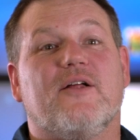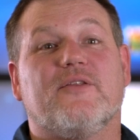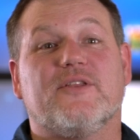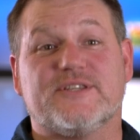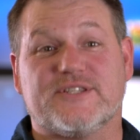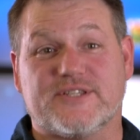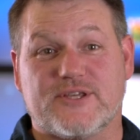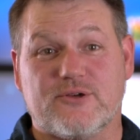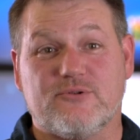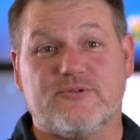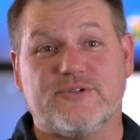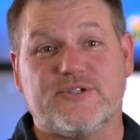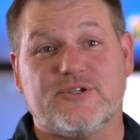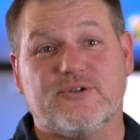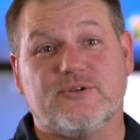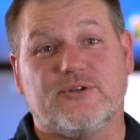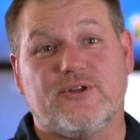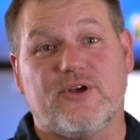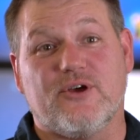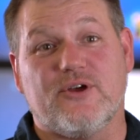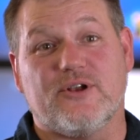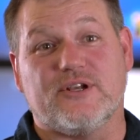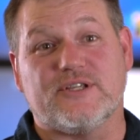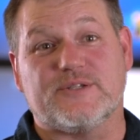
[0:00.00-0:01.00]
The skills you'll
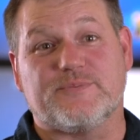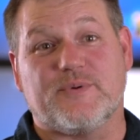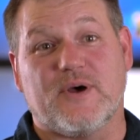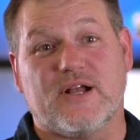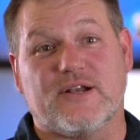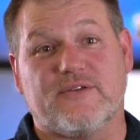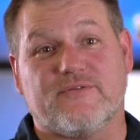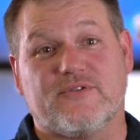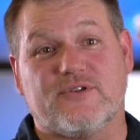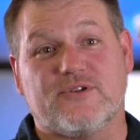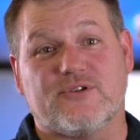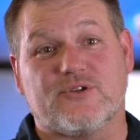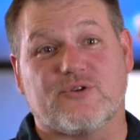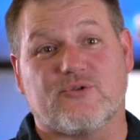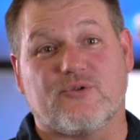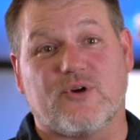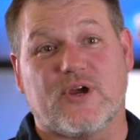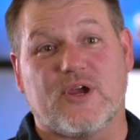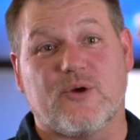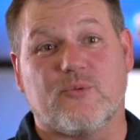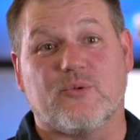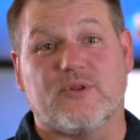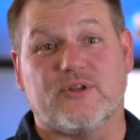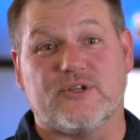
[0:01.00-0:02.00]
learn as part of the
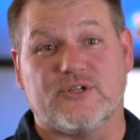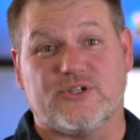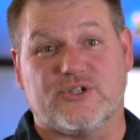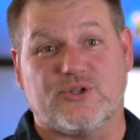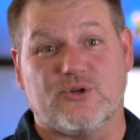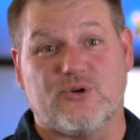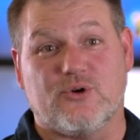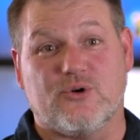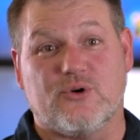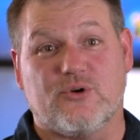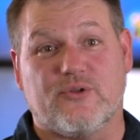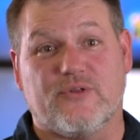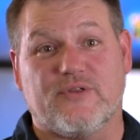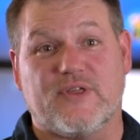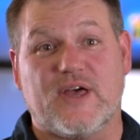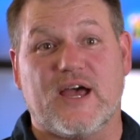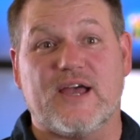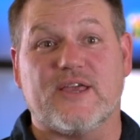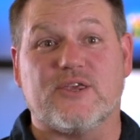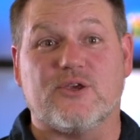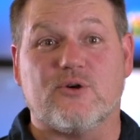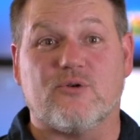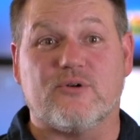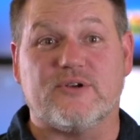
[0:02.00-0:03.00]
degree will ensure
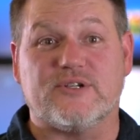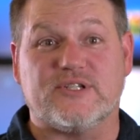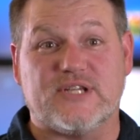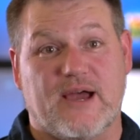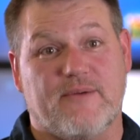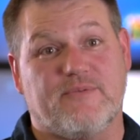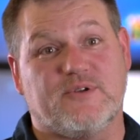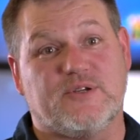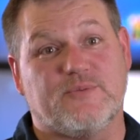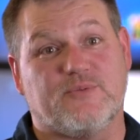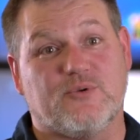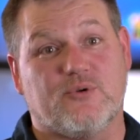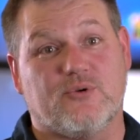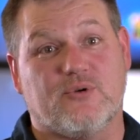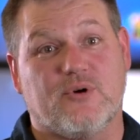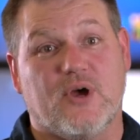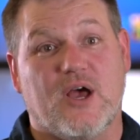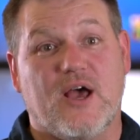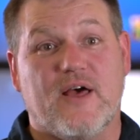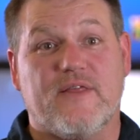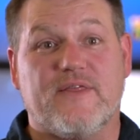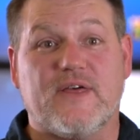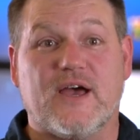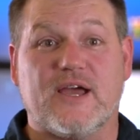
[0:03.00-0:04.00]
that you're adaptable,
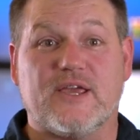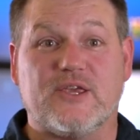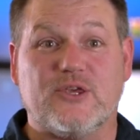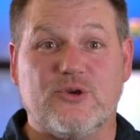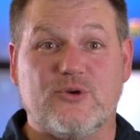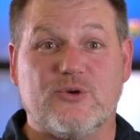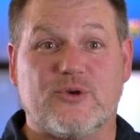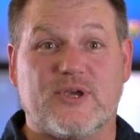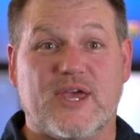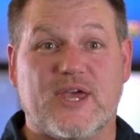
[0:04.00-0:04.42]
that you